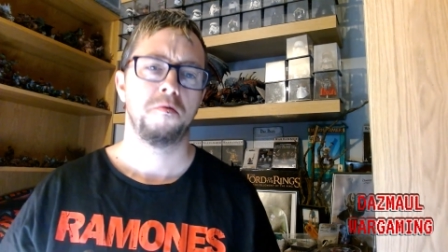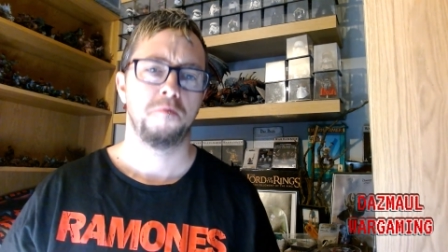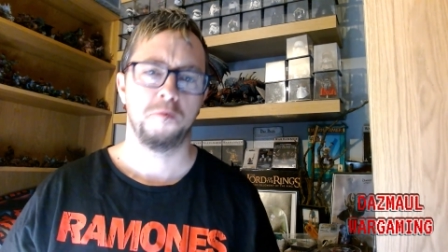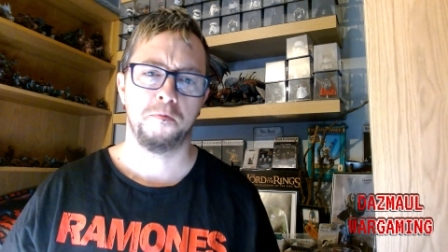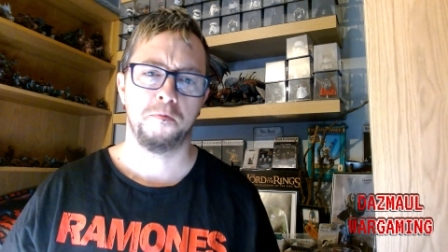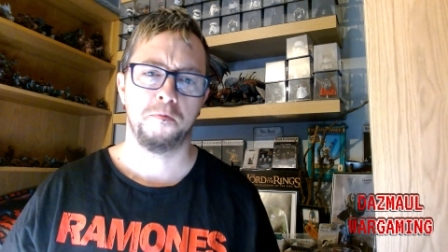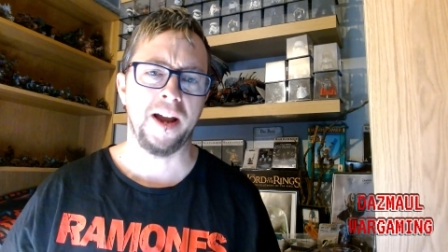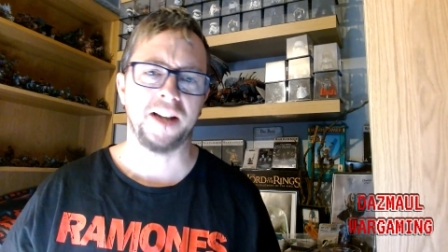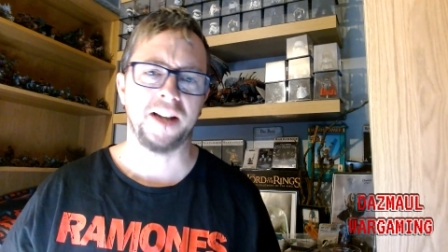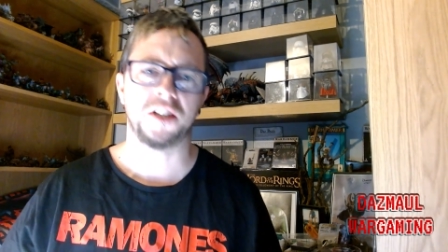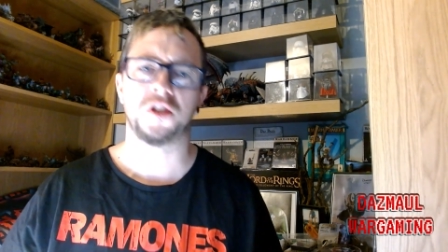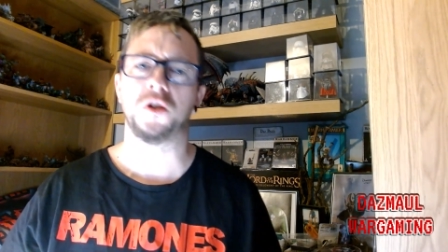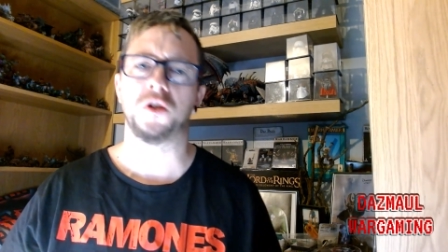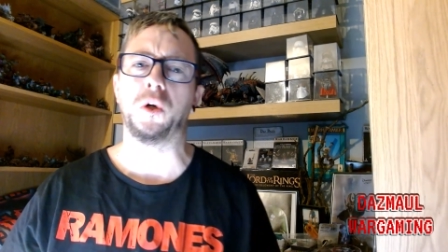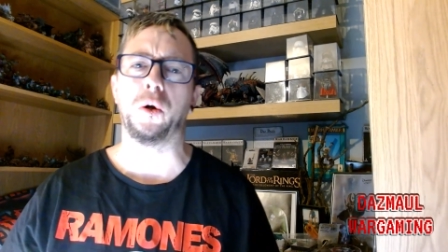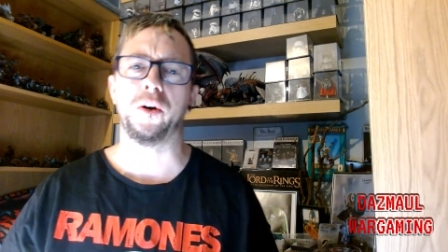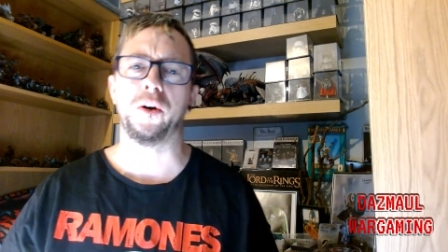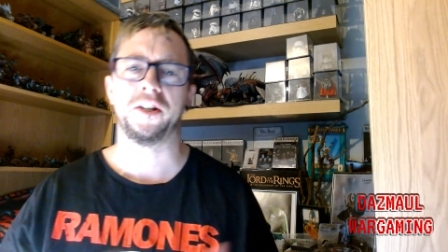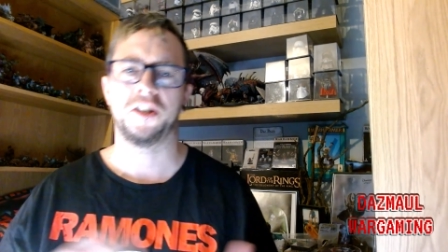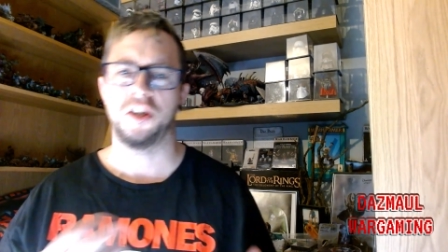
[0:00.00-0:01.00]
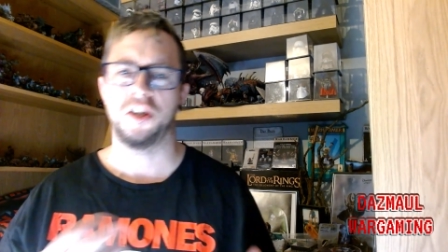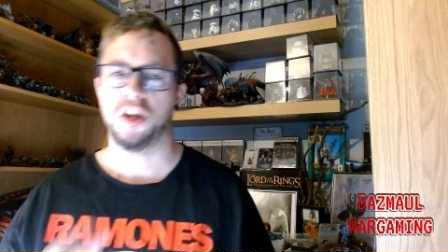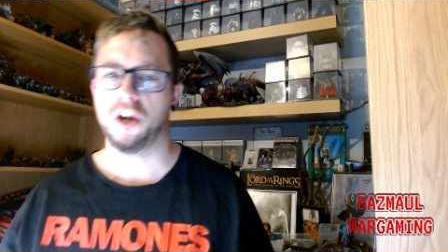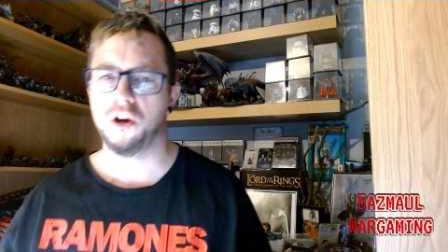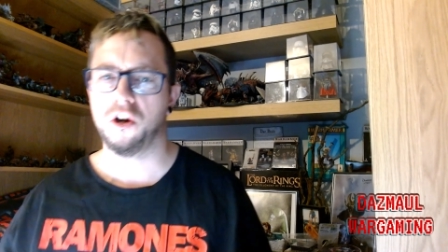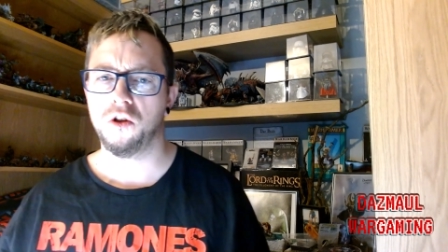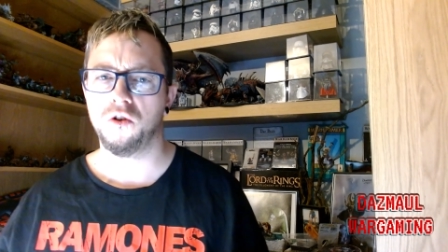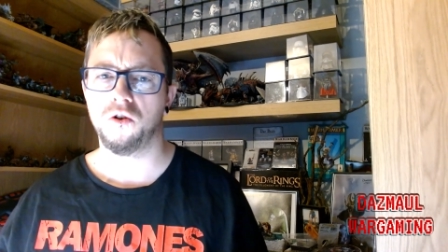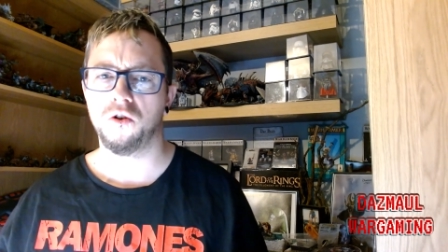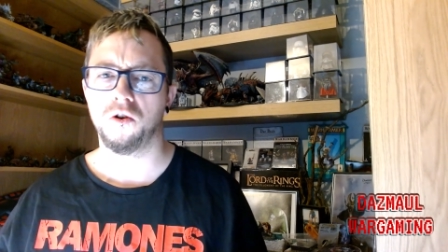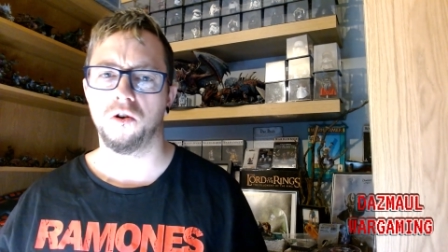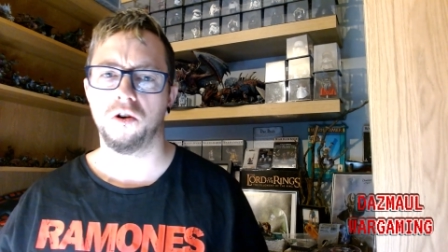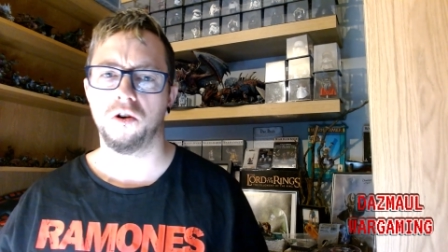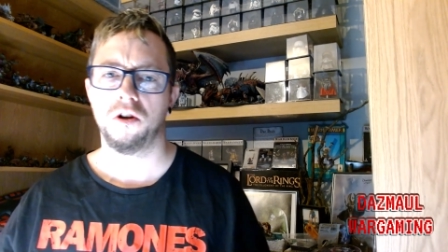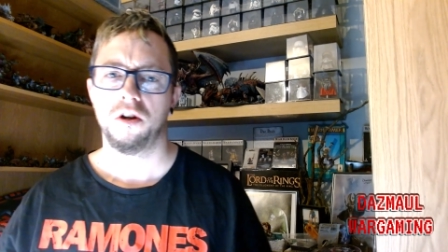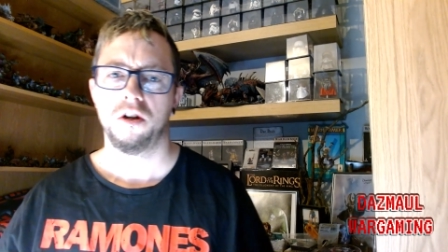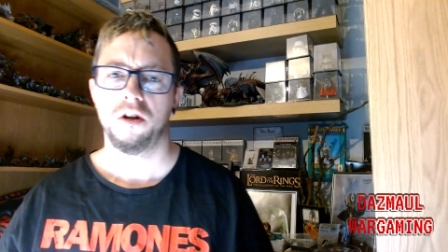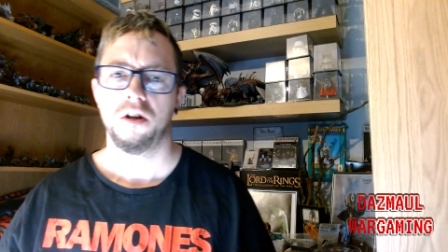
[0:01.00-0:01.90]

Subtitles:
the backstories and the lore,